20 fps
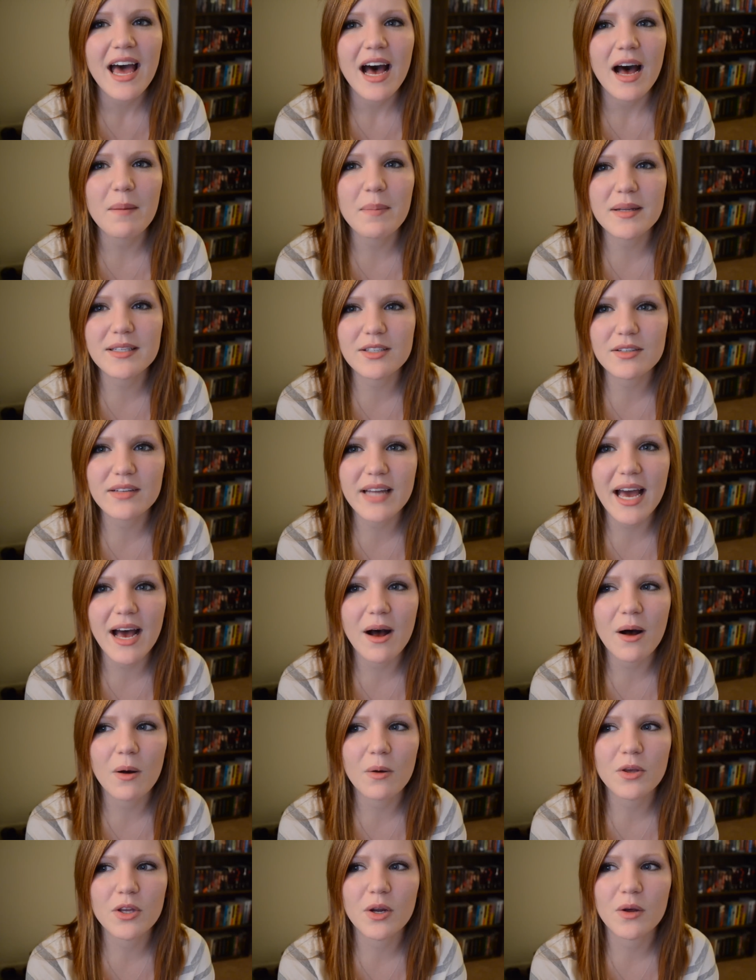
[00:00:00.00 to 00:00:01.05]
up until
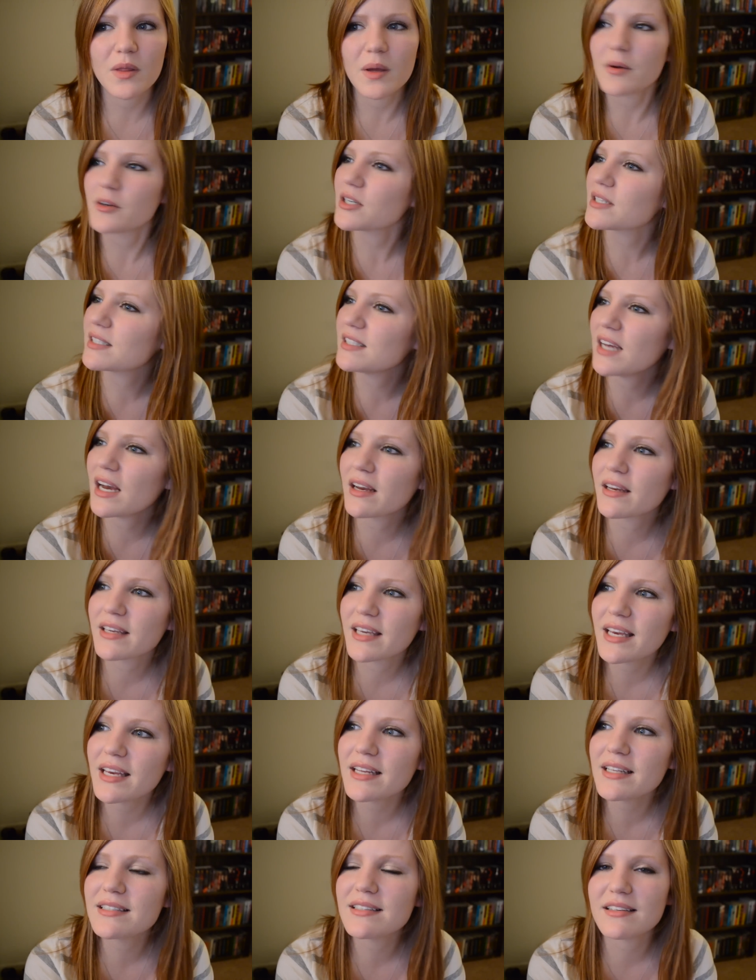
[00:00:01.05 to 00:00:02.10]
now, you know, they were just young
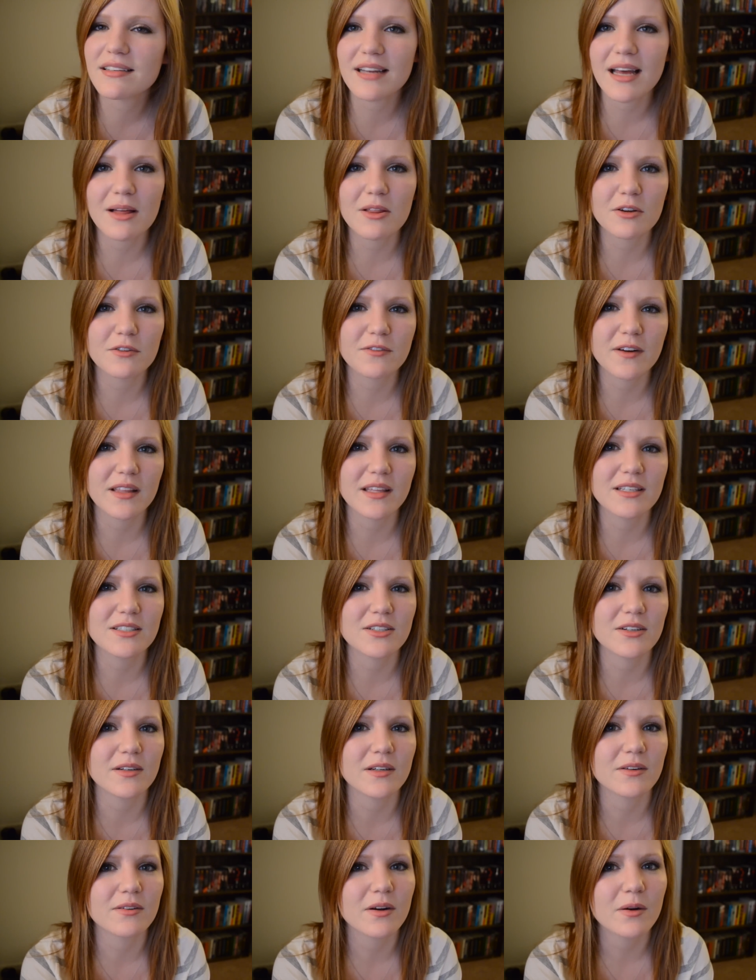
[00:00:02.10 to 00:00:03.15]
kids, and now they're finally
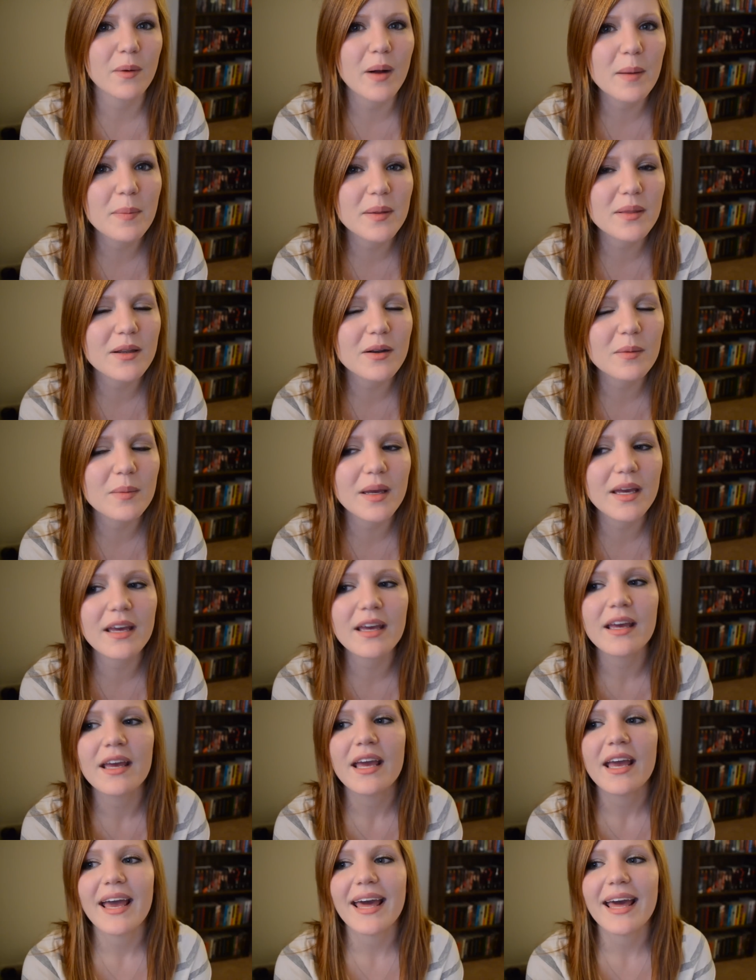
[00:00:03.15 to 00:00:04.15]
starting to grow up a little bit.